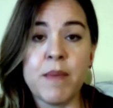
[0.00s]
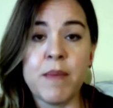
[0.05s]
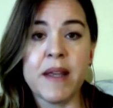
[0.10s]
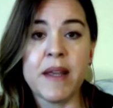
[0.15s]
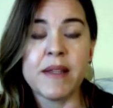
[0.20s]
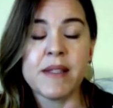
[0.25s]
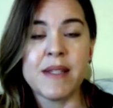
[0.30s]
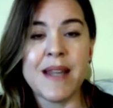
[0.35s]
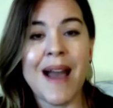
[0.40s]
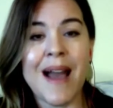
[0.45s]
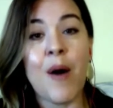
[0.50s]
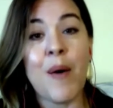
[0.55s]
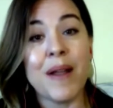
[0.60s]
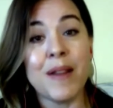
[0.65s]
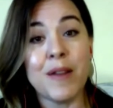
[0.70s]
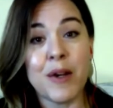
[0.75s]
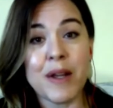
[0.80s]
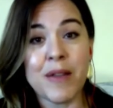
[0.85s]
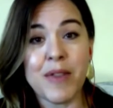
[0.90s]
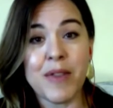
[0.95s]
because now I
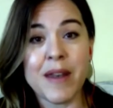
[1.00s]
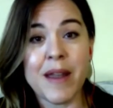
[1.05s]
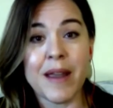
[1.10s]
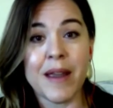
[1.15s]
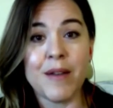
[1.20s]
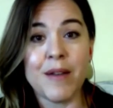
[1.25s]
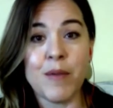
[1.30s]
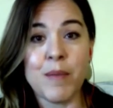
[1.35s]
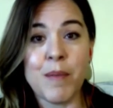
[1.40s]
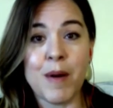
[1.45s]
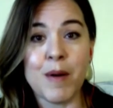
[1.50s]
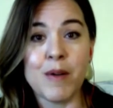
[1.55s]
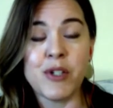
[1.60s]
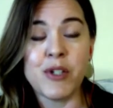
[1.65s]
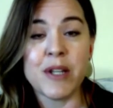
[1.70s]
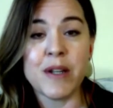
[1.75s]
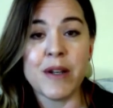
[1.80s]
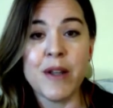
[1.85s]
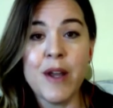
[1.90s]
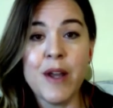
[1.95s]
look at the negative
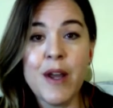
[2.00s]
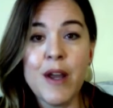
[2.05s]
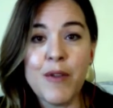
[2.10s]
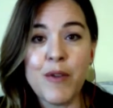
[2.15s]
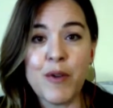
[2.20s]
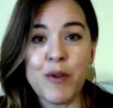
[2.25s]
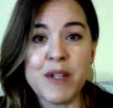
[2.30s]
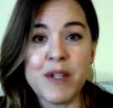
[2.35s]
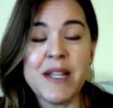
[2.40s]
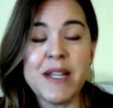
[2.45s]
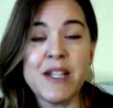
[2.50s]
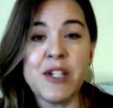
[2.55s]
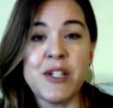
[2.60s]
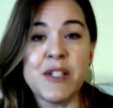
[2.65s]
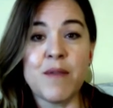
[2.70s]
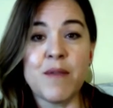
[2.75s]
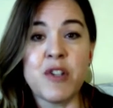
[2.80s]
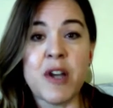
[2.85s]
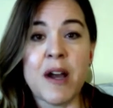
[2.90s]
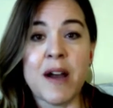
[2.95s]
emotion through the
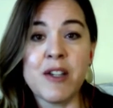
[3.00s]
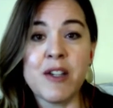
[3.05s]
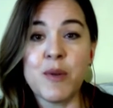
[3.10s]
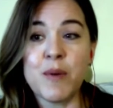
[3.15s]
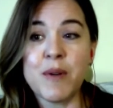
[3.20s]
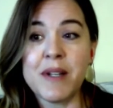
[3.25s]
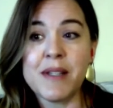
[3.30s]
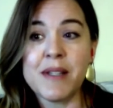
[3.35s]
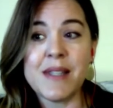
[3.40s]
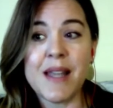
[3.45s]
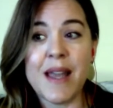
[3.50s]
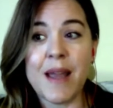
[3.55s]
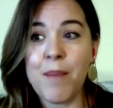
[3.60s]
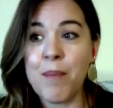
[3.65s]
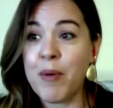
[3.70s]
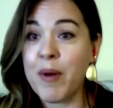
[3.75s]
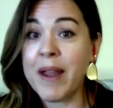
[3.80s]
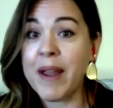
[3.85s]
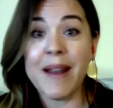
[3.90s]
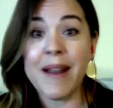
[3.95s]
teachings of Joshua to say,
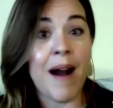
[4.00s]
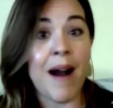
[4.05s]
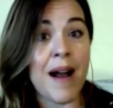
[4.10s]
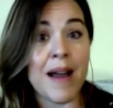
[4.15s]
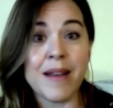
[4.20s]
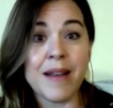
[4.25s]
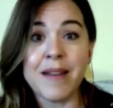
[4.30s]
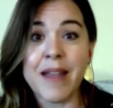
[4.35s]
bring it on.